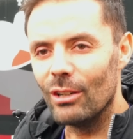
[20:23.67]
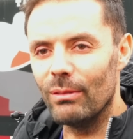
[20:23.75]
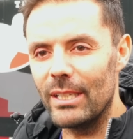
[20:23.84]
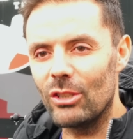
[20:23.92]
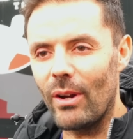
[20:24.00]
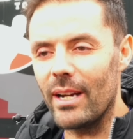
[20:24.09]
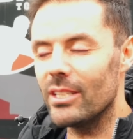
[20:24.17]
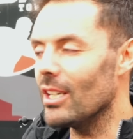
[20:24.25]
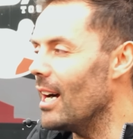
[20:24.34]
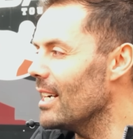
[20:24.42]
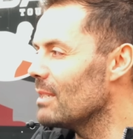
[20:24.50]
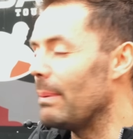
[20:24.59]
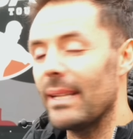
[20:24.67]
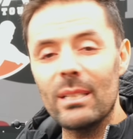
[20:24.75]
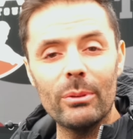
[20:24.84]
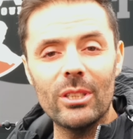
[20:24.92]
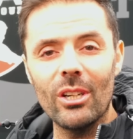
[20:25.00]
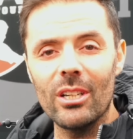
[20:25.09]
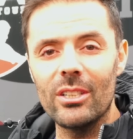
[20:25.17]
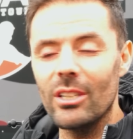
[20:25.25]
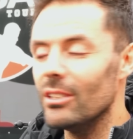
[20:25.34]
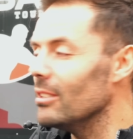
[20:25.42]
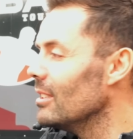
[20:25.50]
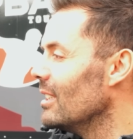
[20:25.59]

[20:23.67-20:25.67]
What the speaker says: re-strategize, but that's what you got to do.